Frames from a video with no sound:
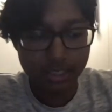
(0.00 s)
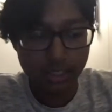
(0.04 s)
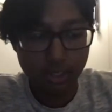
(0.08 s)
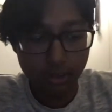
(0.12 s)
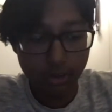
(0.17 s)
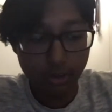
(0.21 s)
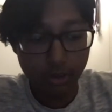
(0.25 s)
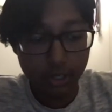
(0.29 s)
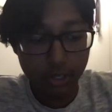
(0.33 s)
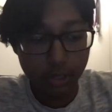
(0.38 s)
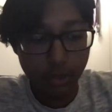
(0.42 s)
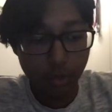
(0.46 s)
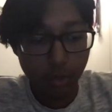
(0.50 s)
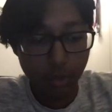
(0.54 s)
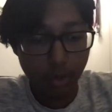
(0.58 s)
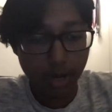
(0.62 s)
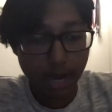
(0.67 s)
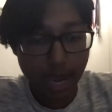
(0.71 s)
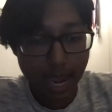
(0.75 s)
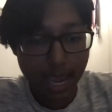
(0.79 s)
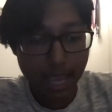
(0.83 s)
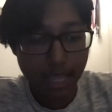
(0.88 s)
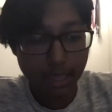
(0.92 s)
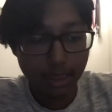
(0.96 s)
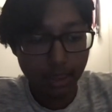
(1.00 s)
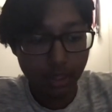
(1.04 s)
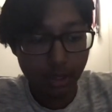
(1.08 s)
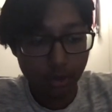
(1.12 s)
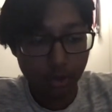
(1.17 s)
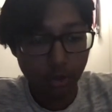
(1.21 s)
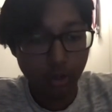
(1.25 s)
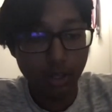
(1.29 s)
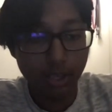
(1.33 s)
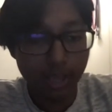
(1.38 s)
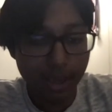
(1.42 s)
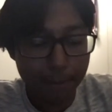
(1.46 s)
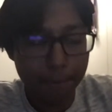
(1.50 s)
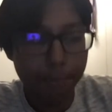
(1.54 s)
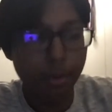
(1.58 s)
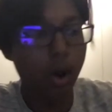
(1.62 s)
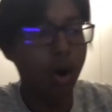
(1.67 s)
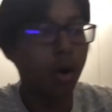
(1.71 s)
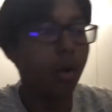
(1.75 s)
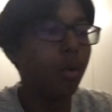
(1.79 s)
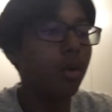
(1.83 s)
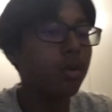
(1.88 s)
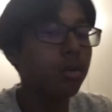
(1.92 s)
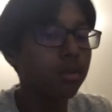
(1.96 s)
year you were a literal hippo.
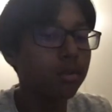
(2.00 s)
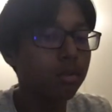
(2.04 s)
